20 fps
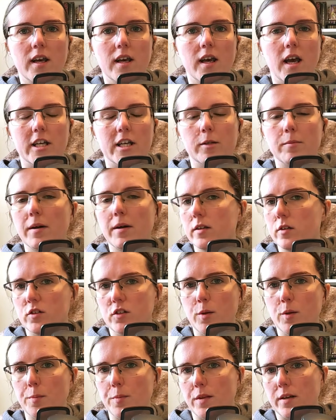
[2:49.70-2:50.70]
and you might
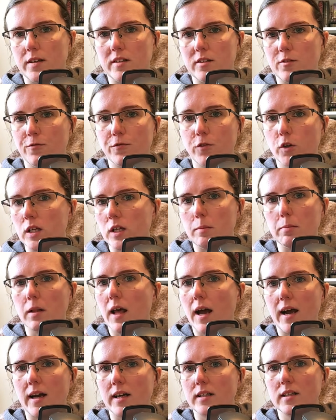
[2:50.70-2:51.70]
assume that it's fully
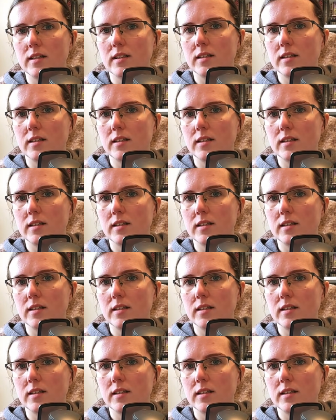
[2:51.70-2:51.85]
black,